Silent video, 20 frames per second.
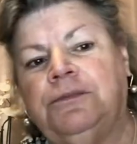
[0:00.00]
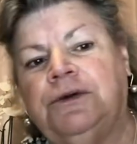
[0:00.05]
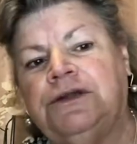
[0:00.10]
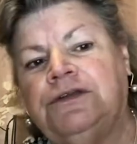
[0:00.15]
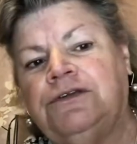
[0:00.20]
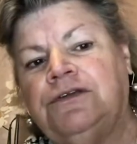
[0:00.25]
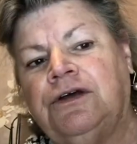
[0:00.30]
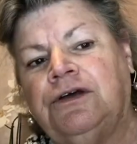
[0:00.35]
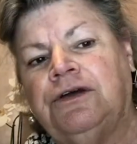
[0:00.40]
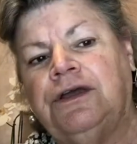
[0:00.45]

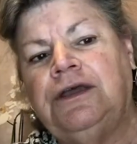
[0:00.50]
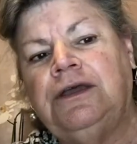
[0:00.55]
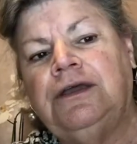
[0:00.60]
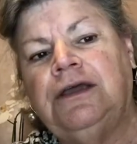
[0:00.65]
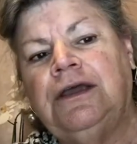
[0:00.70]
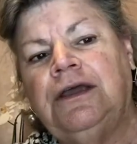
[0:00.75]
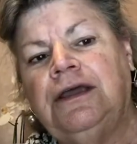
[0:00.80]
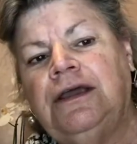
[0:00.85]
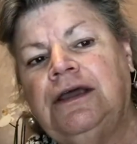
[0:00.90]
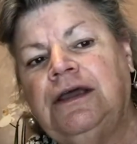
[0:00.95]

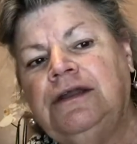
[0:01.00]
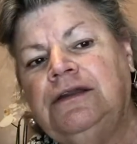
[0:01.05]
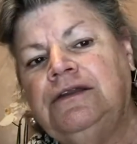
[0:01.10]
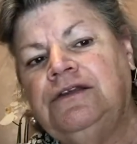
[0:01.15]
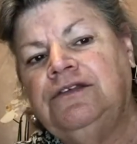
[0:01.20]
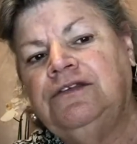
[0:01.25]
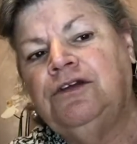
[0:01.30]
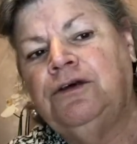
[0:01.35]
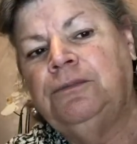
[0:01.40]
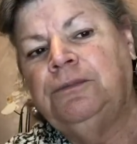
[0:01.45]

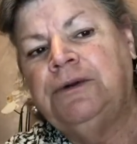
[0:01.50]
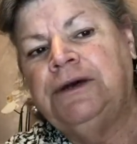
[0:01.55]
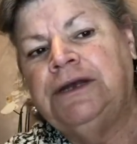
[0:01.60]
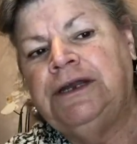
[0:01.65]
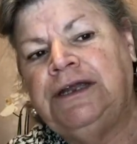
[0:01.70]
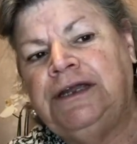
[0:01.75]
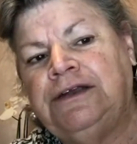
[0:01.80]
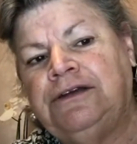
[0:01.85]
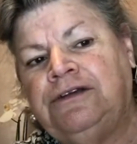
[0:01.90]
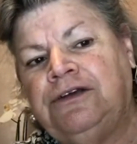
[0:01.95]
one
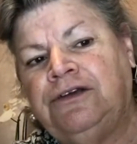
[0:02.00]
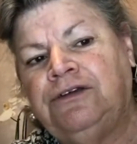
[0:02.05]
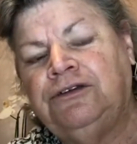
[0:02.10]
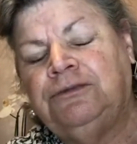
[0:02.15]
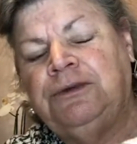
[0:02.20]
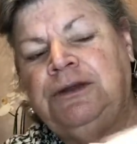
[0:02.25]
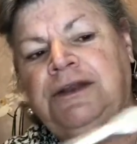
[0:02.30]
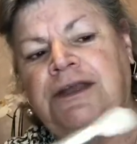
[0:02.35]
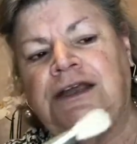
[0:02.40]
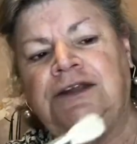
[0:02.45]
here tells
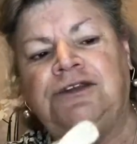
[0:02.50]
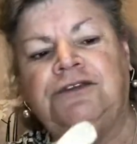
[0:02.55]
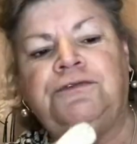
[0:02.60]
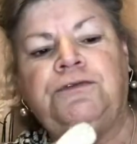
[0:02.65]
me that's